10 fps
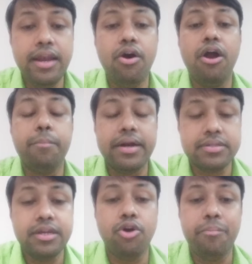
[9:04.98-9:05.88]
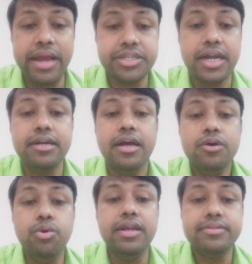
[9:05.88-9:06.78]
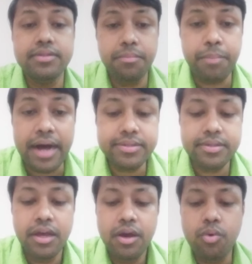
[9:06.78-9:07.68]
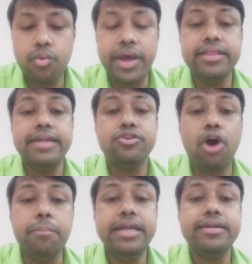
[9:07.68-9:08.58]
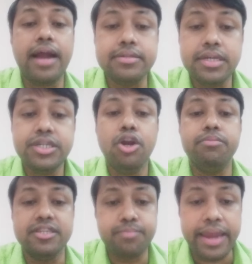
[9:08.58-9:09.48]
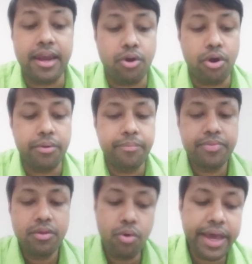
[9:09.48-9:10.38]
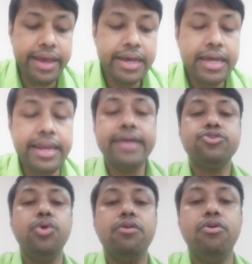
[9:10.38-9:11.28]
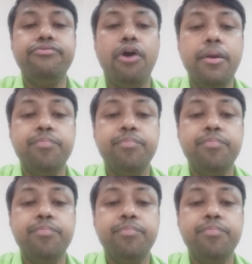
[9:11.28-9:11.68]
or person or patient will pass when there is a complete transaction of the spinal cord. Okay, next we will go for